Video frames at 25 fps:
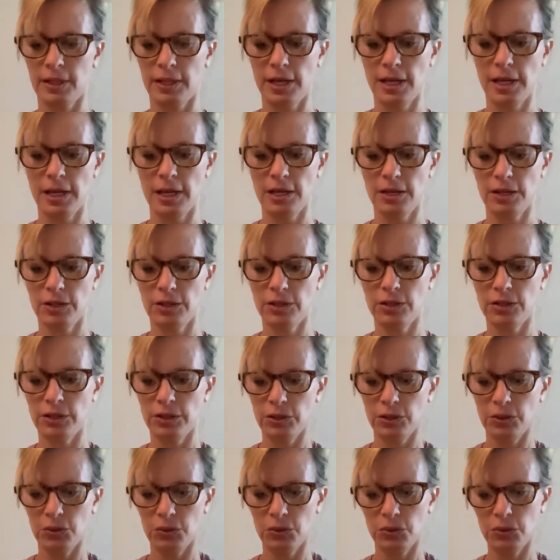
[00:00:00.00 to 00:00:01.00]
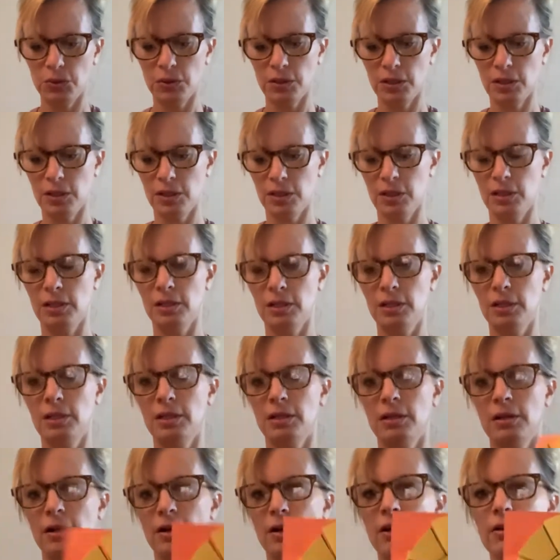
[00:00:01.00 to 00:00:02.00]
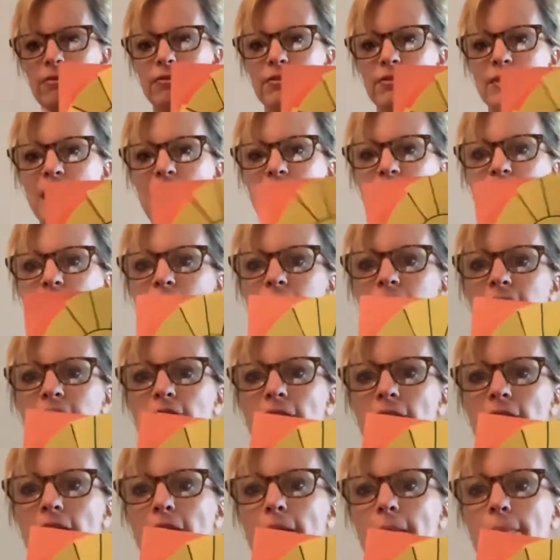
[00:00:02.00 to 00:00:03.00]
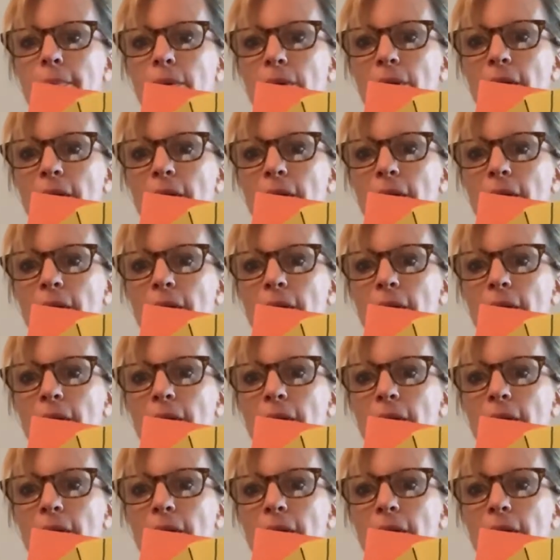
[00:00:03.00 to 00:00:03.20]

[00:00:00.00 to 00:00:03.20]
and glue our flower to the upper